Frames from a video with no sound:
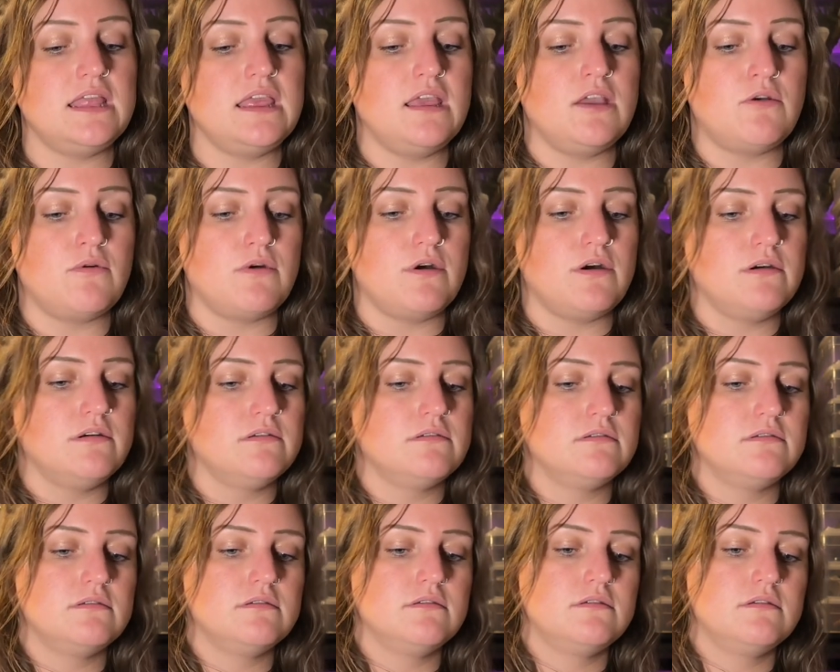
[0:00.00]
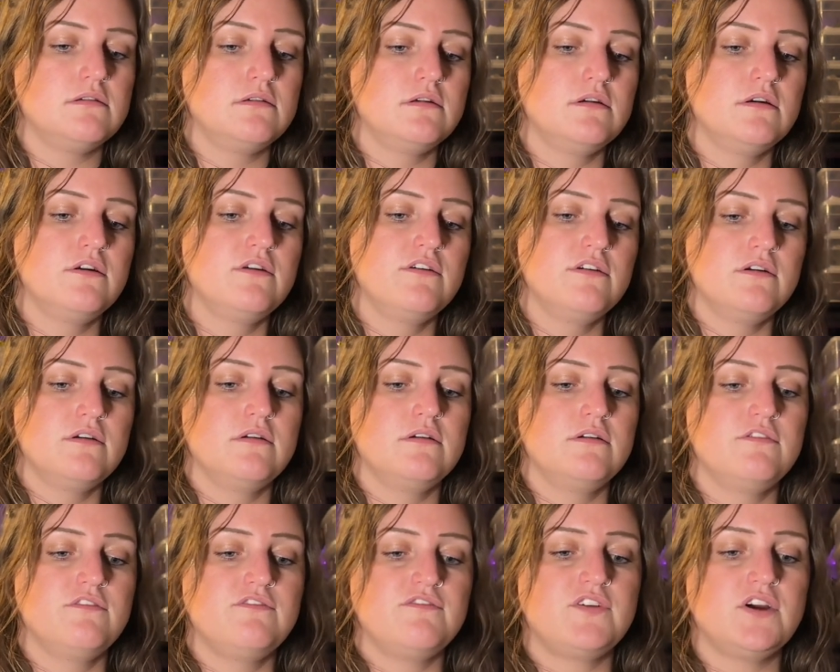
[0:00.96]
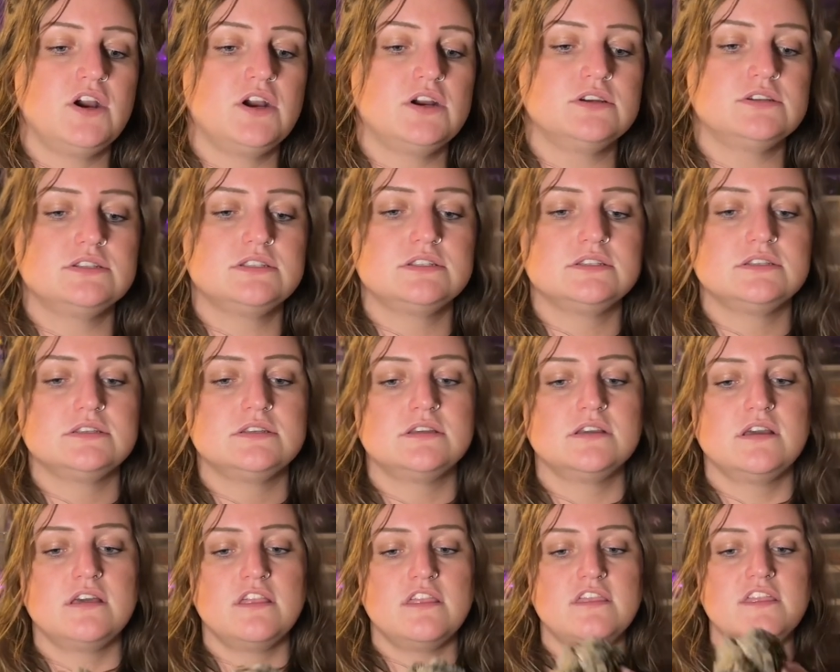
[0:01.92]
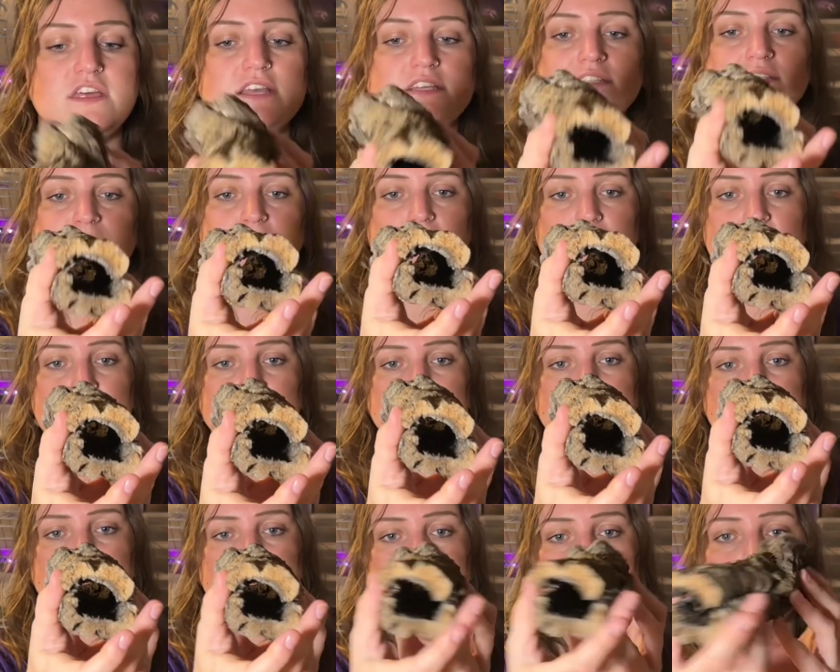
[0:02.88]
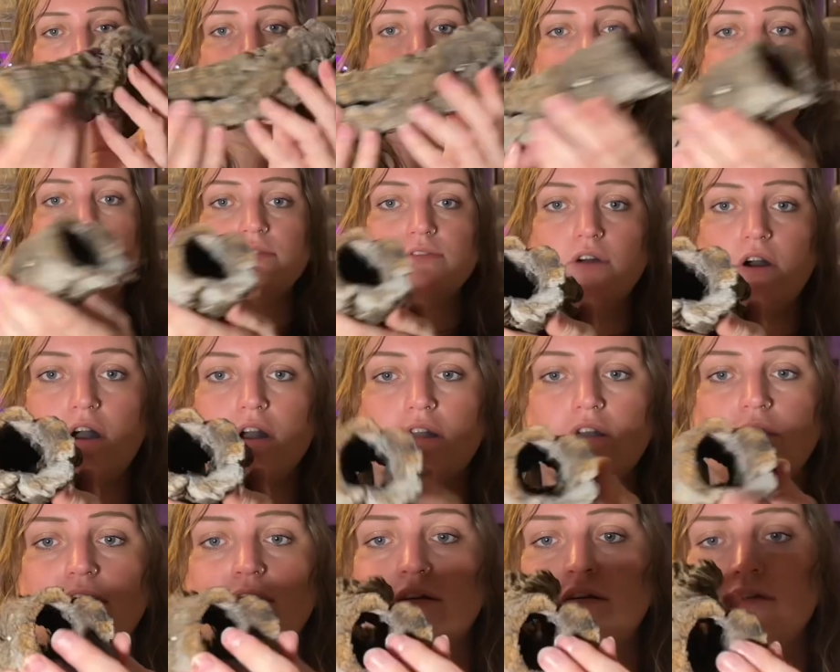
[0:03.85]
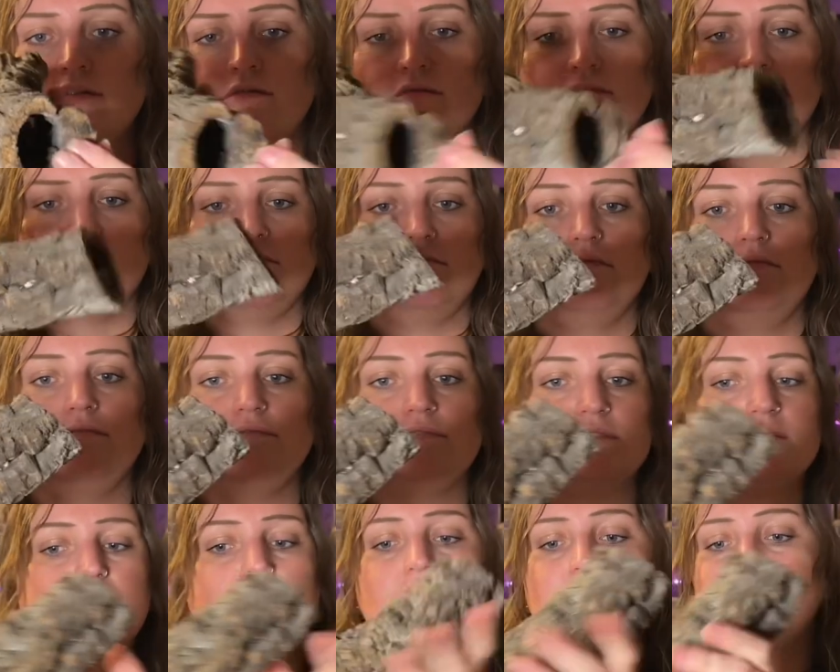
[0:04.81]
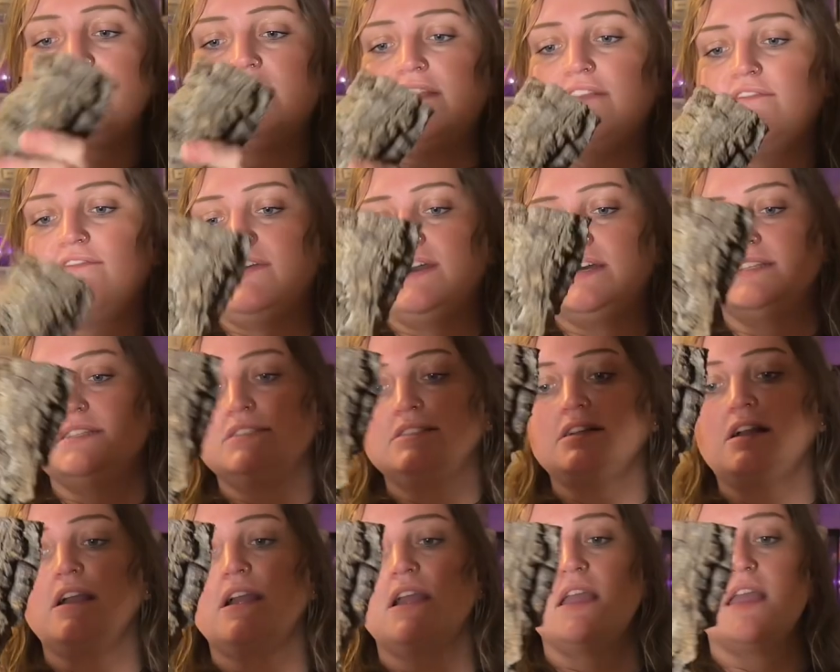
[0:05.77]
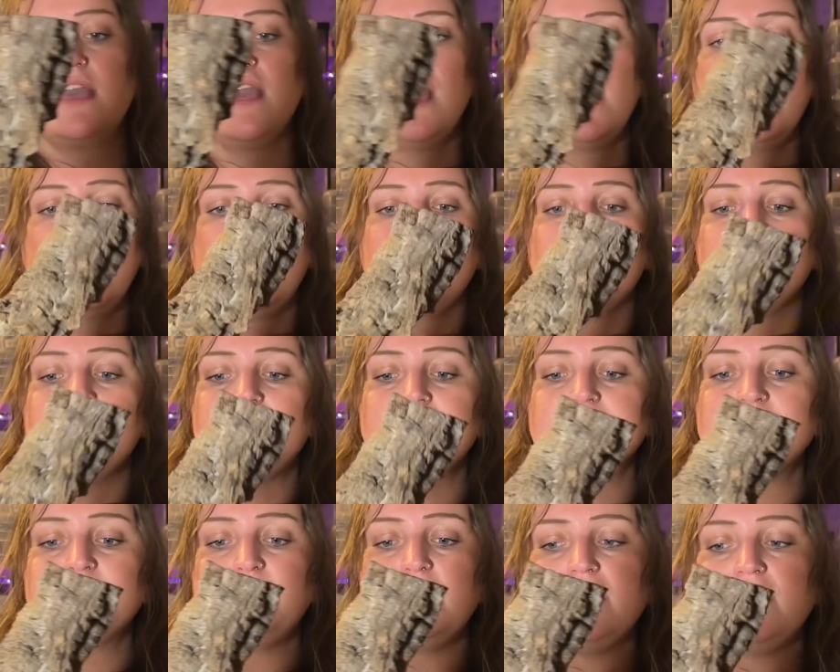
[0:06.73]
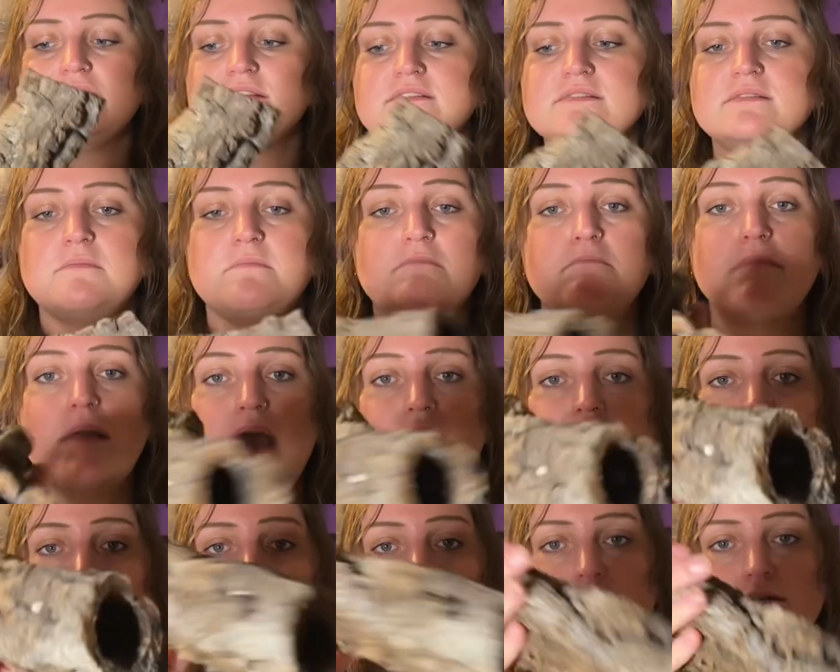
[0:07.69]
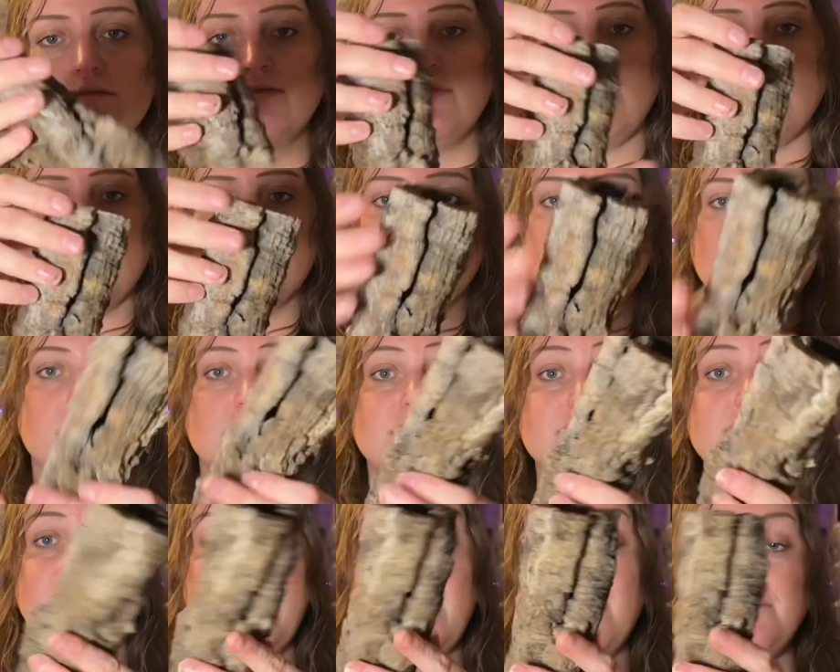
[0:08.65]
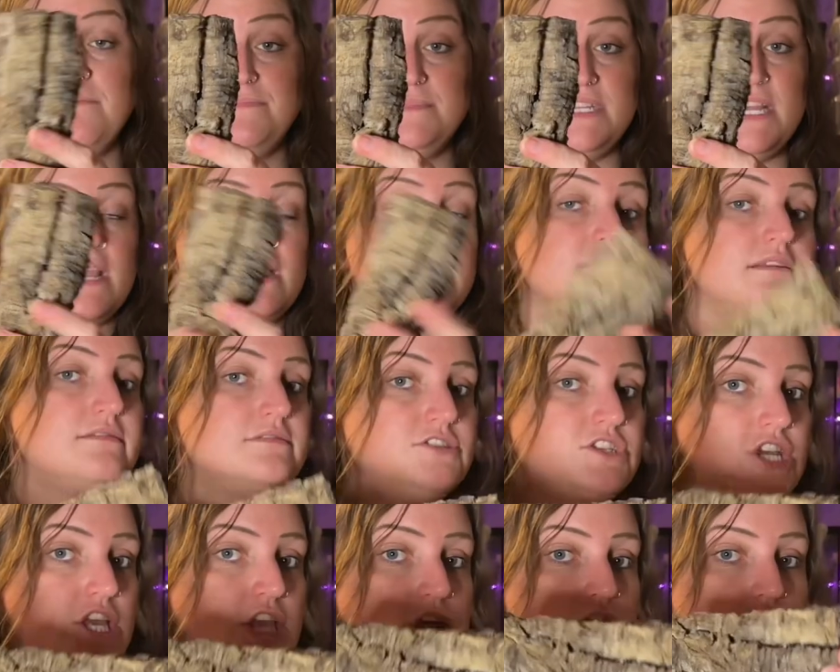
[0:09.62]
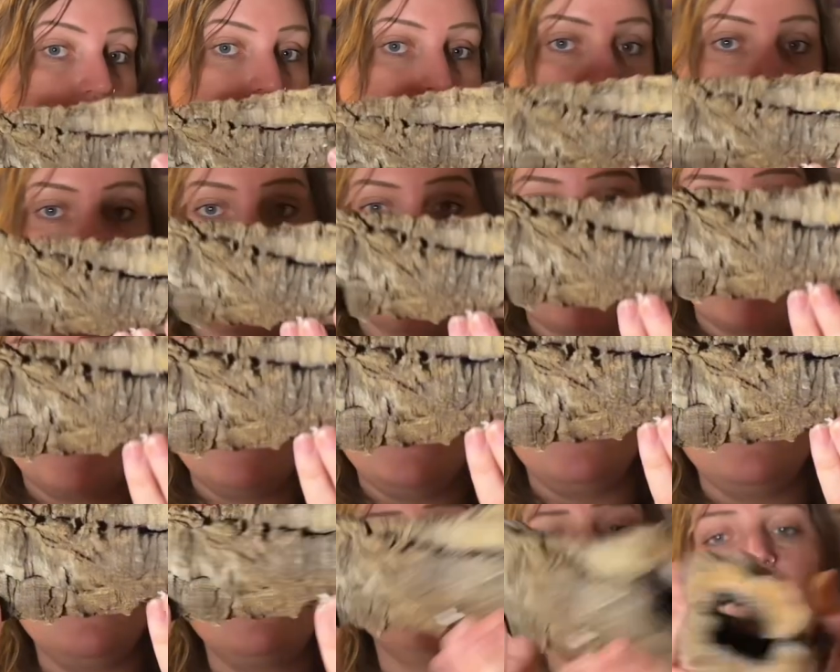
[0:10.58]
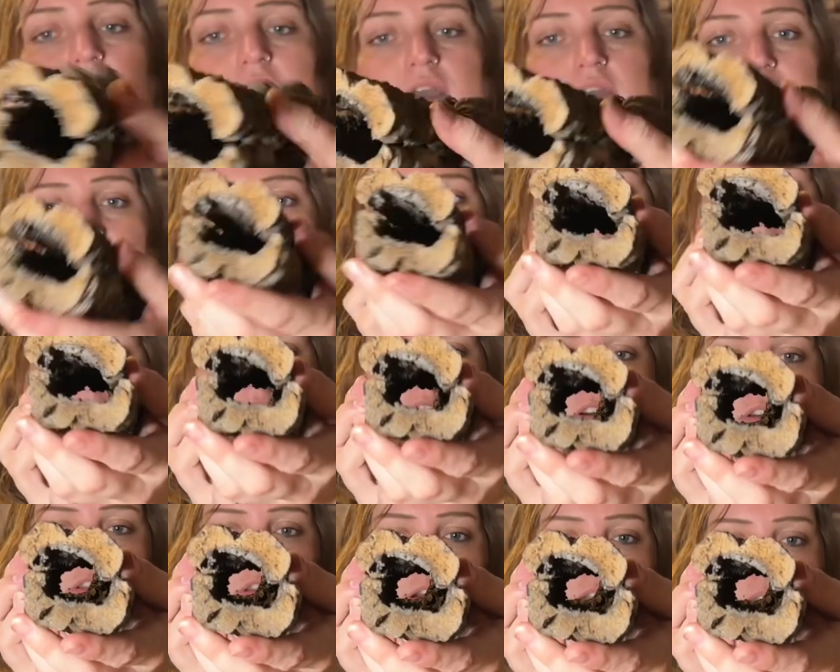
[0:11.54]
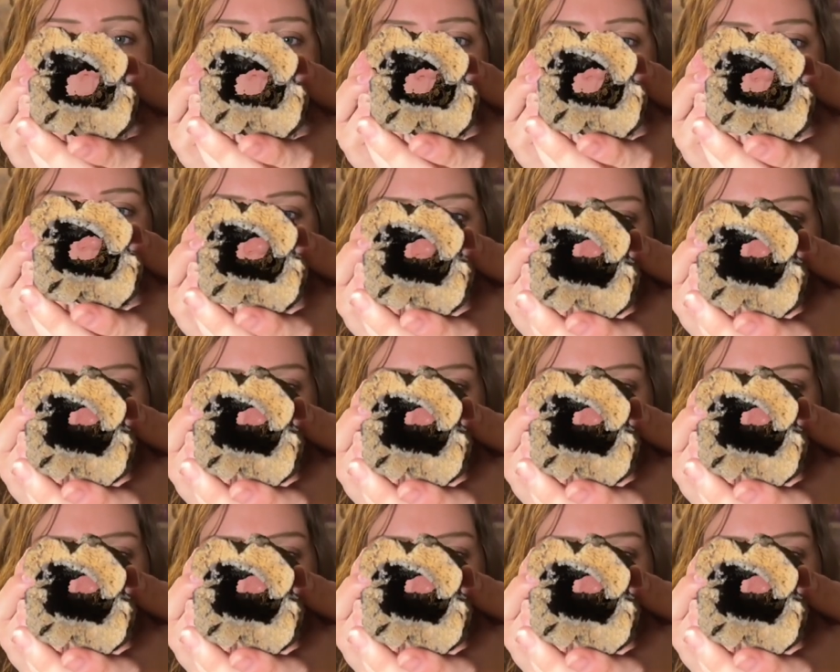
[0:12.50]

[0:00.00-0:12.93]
equal. First, this piece may look, oh, it's covered in fuzz, sorry. This piece may look tempting to you, right? It's a good looking piece of